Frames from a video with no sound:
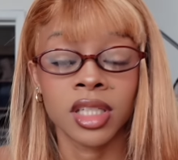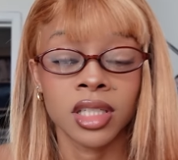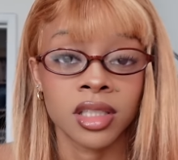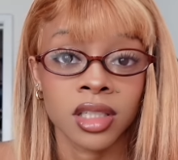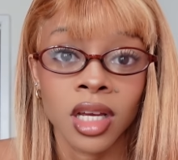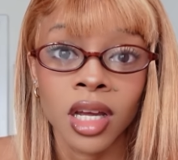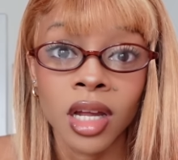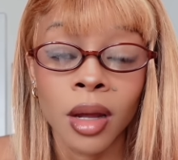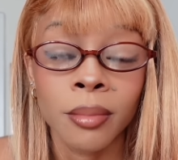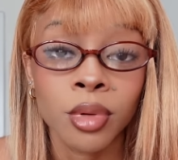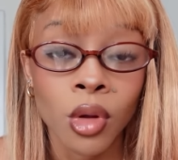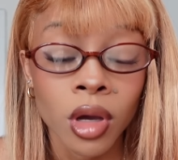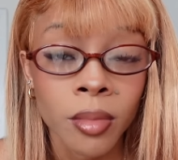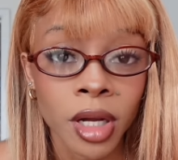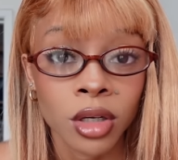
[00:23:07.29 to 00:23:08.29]
these
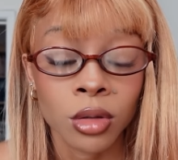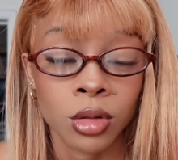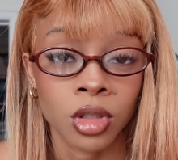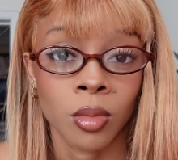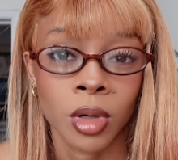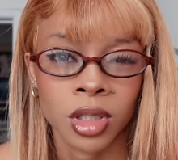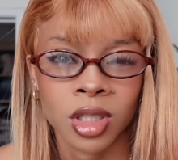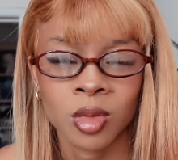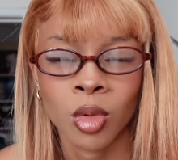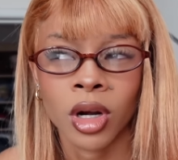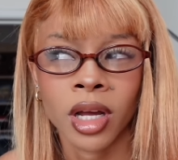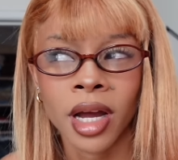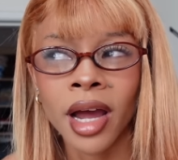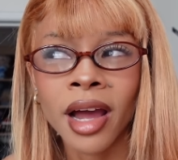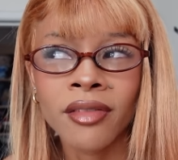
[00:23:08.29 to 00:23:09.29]
blowing my nose so much this
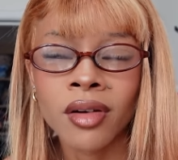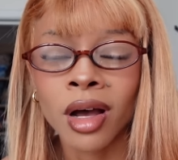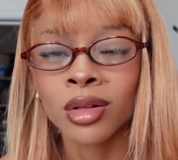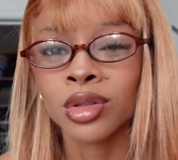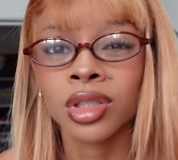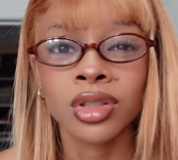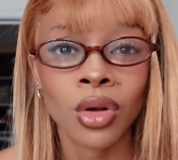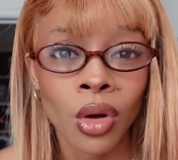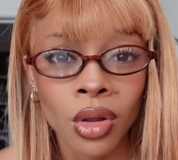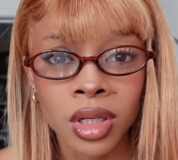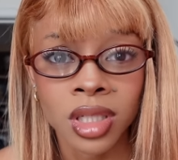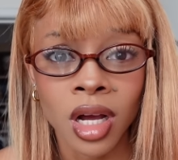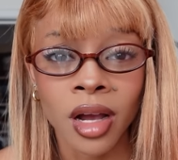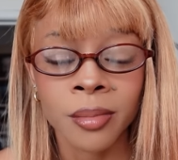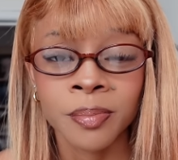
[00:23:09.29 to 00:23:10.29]
morning. I have allergies all the
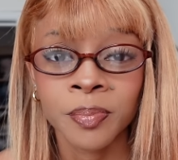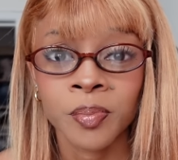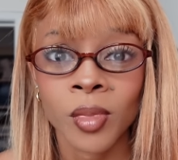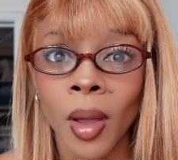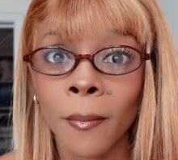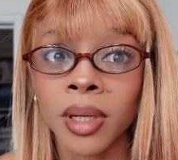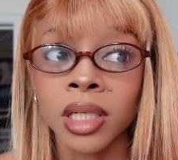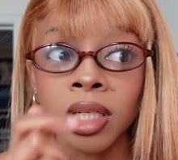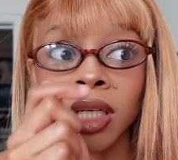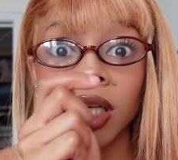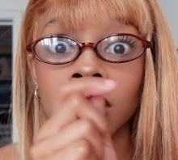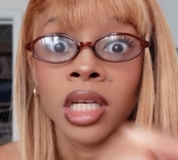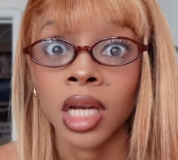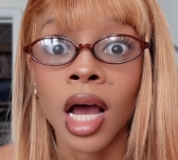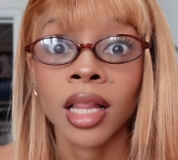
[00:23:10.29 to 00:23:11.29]
time, but
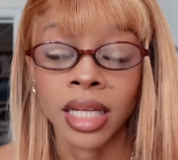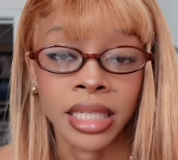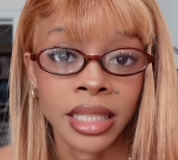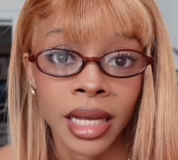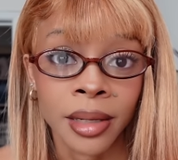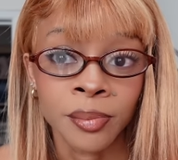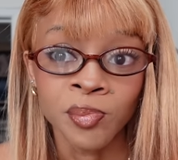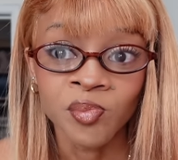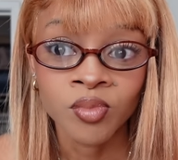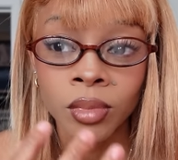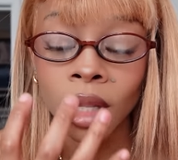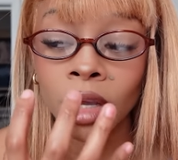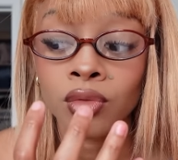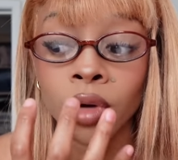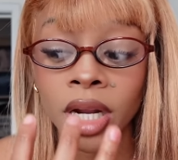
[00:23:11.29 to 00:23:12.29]
not like that.
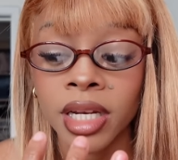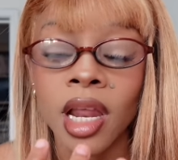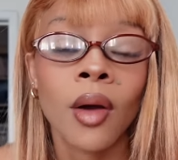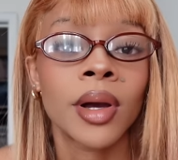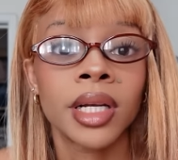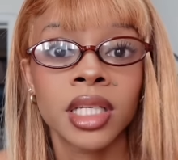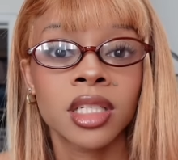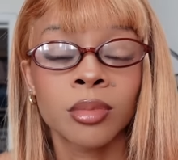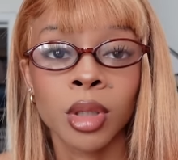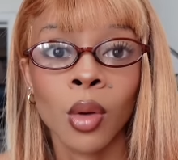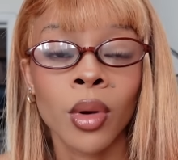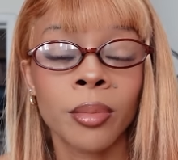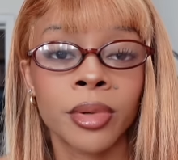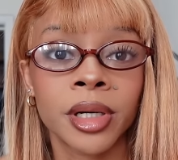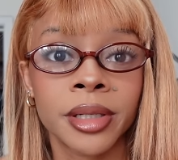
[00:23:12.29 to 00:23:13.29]
Like right now I need to blow
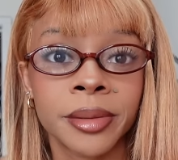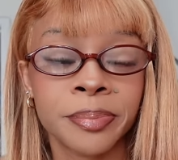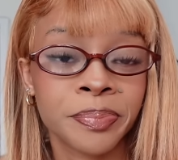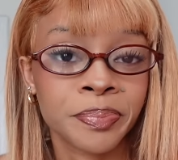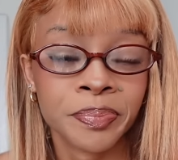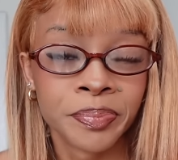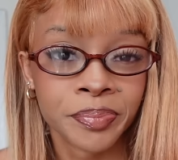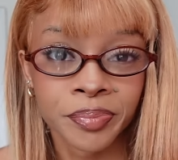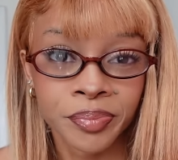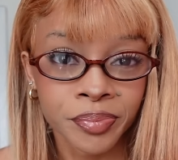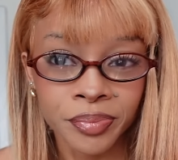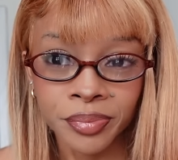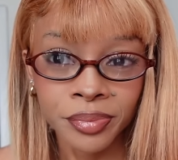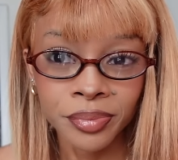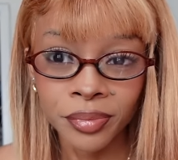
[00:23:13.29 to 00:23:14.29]
it, but
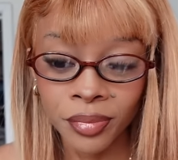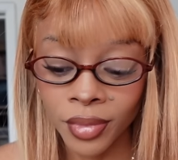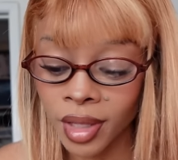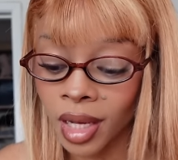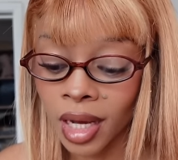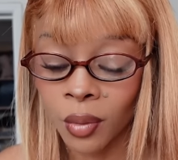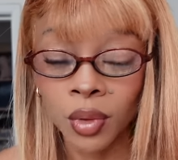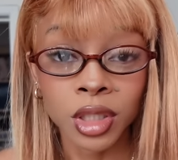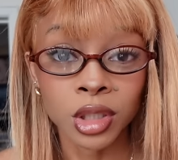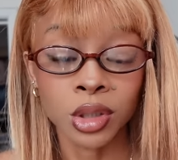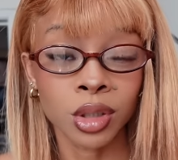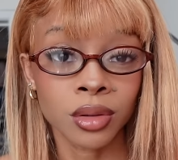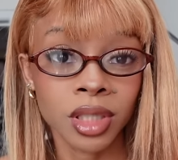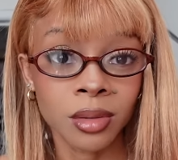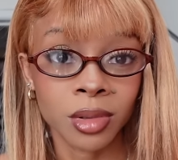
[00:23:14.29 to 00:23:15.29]
I want to
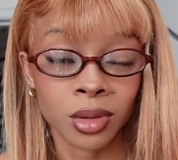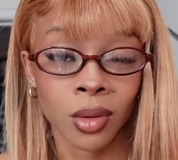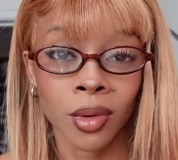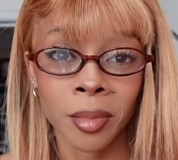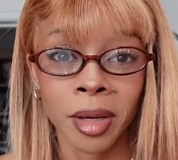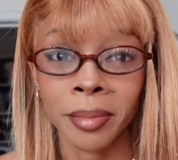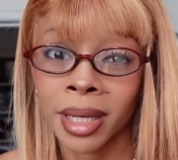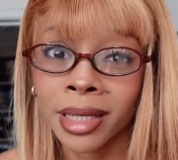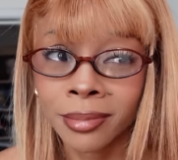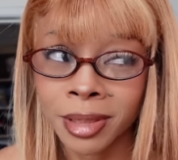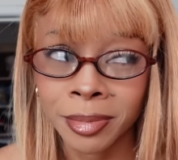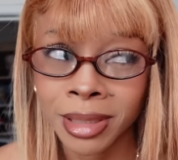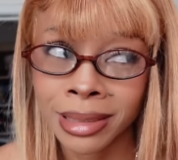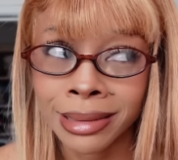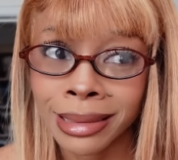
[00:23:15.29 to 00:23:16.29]
stream, so I want my makeup
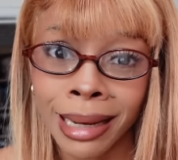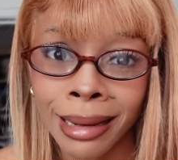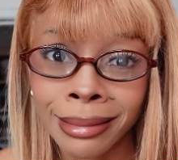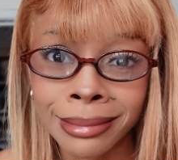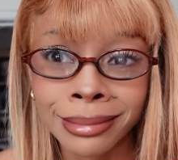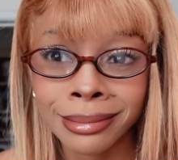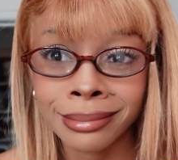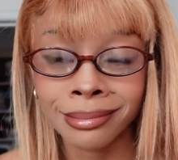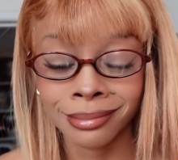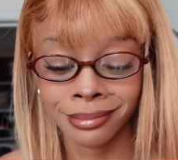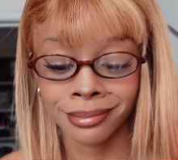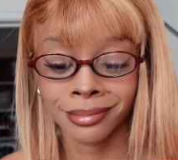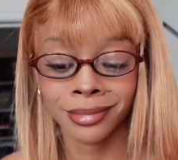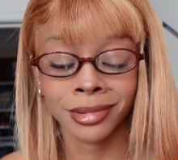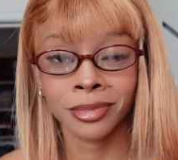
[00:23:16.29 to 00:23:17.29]
to be intact.
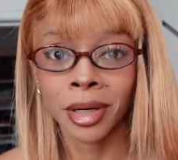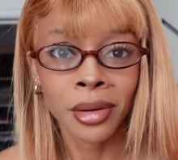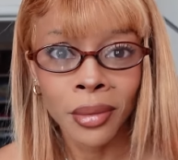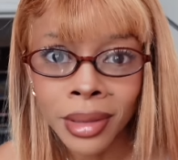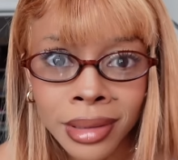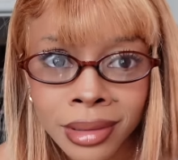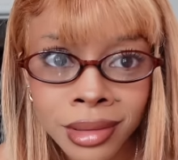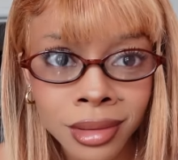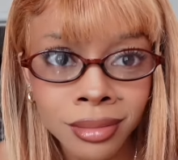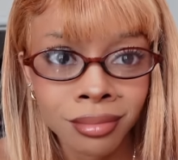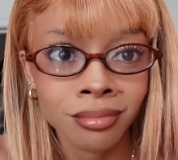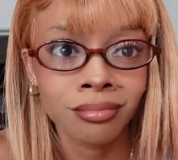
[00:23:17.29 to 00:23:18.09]
Priorities.